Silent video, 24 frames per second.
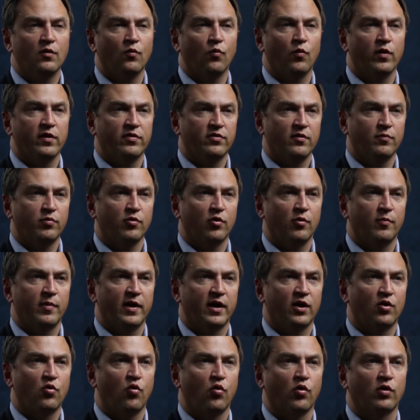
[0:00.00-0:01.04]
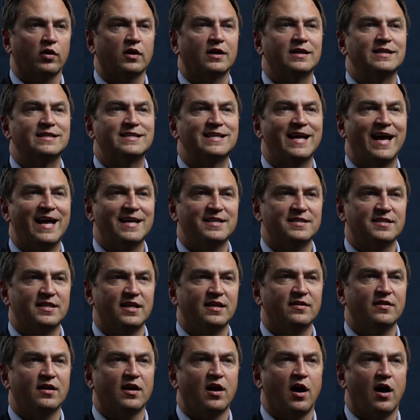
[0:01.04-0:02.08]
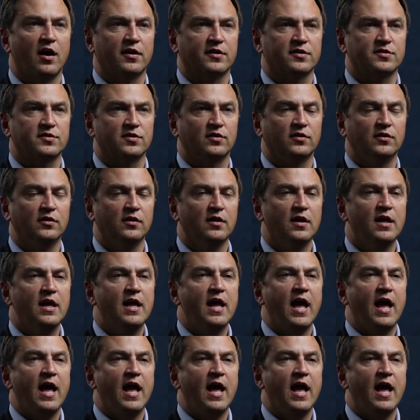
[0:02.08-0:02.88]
with the probate court contesting the codicil